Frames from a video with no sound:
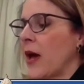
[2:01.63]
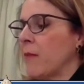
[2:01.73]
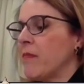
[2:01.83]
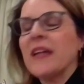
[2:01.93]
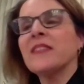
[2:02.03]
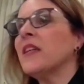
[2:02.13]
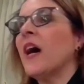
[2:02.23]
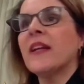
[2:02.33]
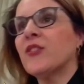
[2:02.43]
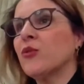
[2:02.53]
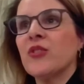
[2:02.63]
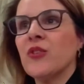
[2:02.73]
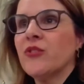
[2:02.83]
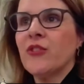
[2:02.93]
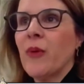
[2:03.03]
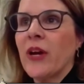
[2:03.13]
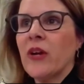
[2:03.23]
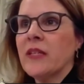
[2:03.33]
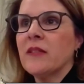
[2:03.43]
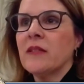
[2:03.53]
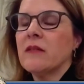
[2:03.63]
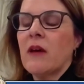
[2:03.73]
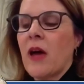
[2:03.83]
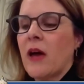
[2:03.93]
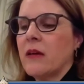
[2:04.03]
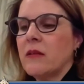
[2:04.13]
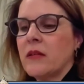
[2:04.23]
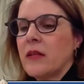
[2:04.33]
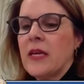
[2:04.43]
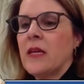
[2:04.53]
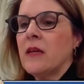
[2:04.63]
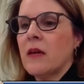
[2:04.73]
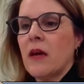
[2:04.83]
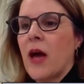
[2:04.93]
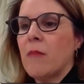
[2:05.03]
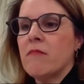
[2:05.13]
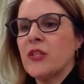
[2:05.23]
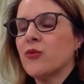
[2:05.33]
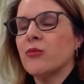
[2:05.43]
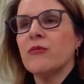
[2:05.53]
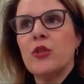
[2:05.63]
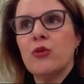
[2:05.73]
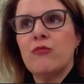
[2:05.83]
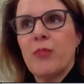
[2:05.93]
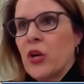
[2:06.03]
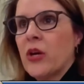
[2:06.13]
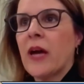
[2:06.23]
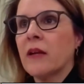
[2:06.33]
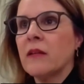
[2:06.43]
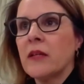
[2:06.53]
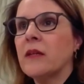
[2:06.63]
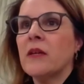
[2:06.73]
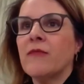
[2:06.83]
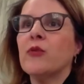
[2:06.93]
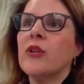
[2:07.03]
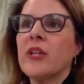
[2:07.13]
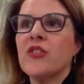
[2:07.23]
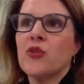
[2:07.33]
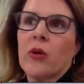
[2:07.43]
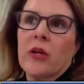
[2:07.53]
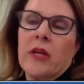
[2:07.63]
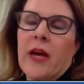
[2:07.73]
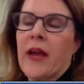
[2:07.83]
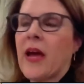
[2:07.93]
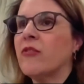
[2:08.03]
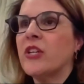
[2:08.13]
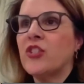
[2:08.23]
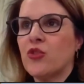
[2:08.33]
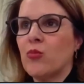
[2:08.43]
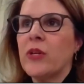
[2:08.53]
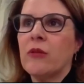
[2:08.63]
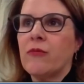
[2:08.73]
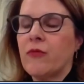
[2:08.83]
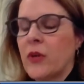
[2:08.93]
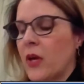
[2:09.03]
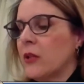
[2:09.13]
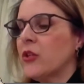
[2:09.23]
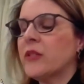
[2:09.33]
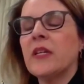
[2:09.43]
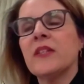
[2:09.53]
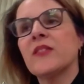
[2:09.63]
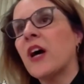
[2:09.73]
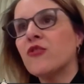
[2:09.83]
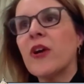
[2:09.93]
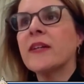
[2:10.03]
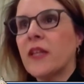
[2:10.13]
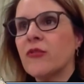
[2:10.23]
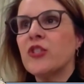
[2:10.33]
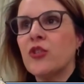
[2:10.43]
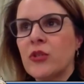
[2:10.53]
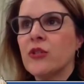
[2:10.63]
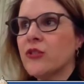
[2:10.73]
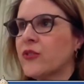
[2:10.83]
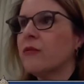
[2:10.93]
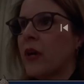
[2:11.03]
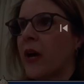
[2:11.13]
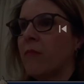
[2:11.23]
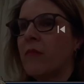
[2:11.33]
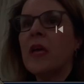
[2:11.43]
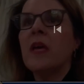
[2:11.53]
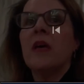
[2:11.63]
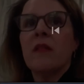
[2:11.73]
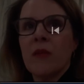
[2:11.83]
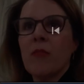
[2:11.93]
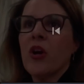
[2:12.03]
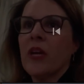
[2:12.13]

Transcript: director, that's not as a result of my raise. He is reviewed periodically. If you look historically, on average, we have looked at his contract every 2 years.